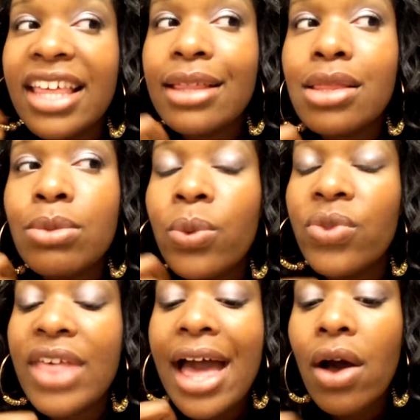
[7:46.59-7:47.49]

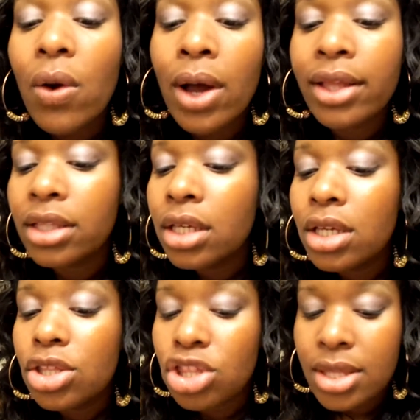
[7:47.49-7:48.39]
smooth that on
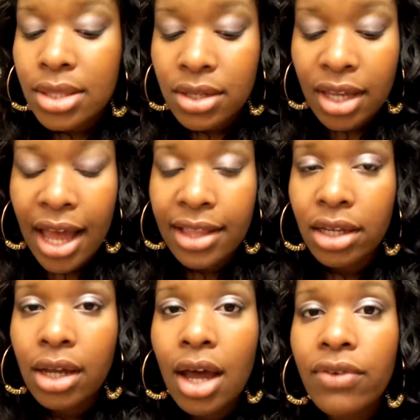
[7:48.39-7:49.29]
just to kind
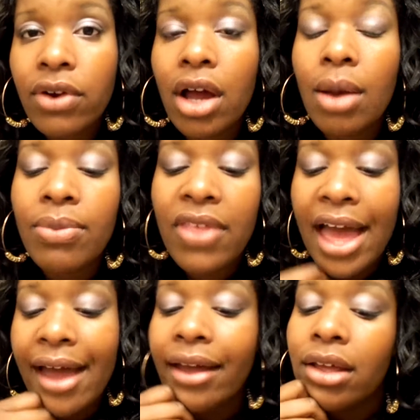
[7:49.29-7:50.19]
of cover up
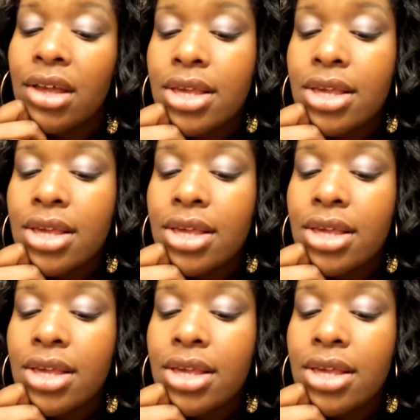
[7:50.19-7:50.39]
that.